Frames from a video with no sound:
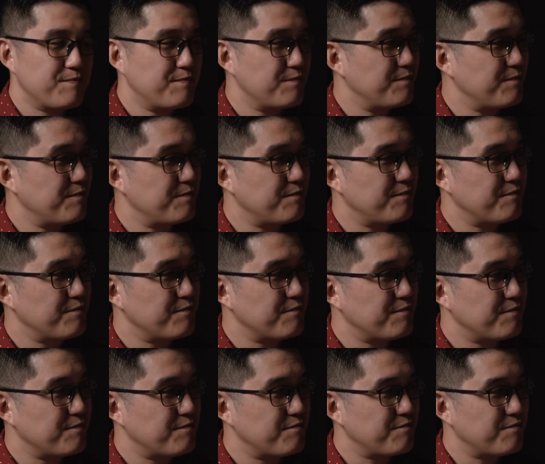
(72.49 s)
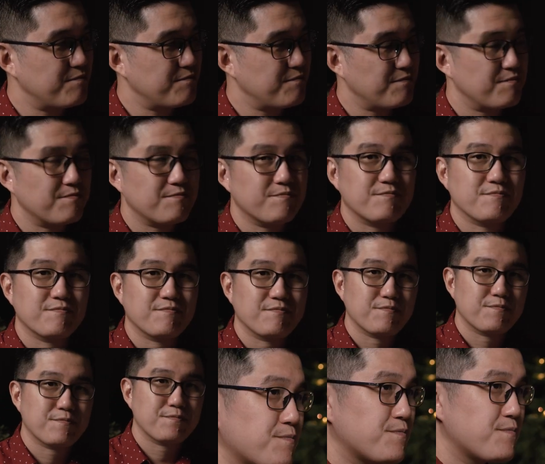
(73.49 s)

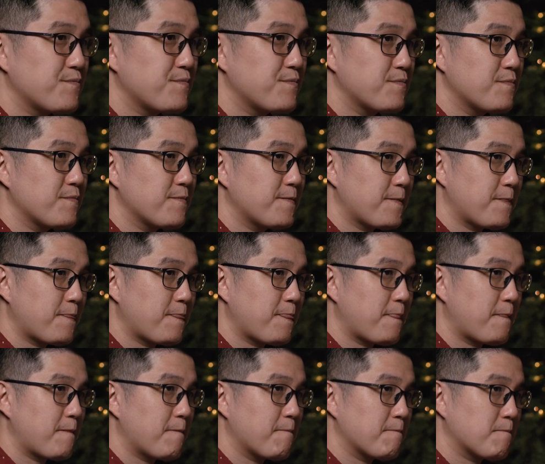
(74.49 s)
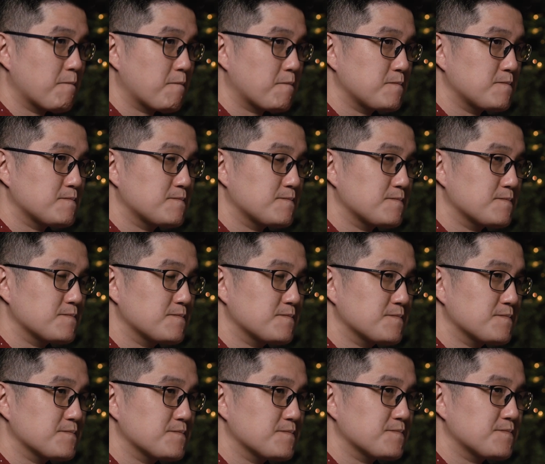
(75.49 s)

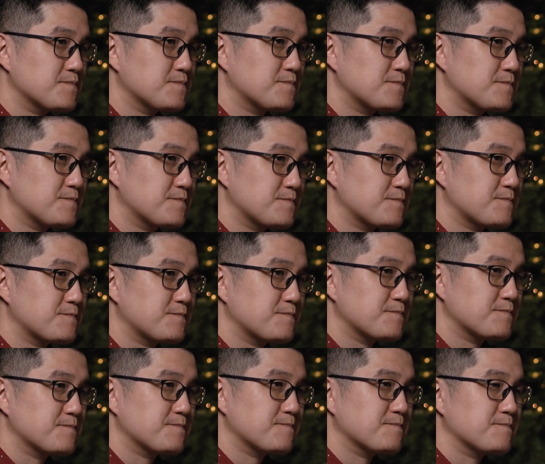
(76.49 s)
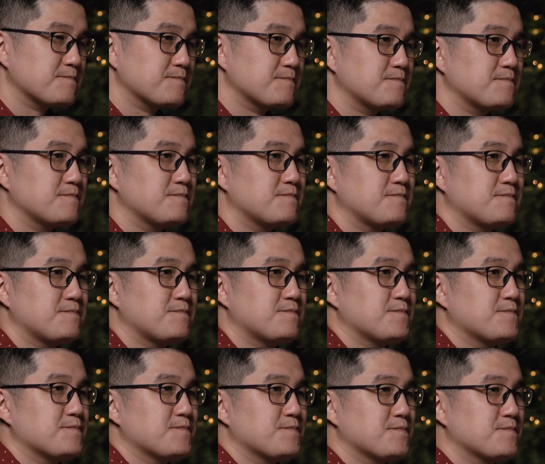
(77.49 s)

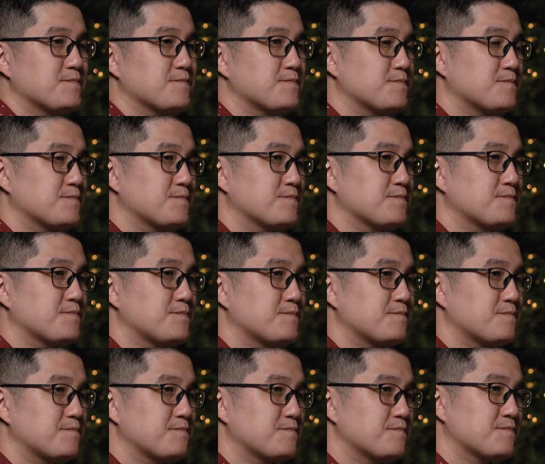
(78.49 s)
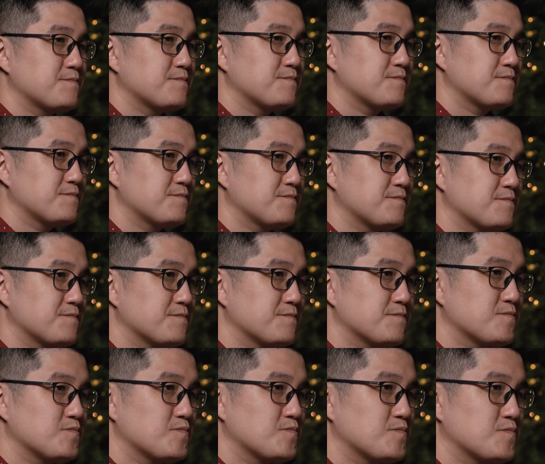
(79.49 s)
This person isn't speaking.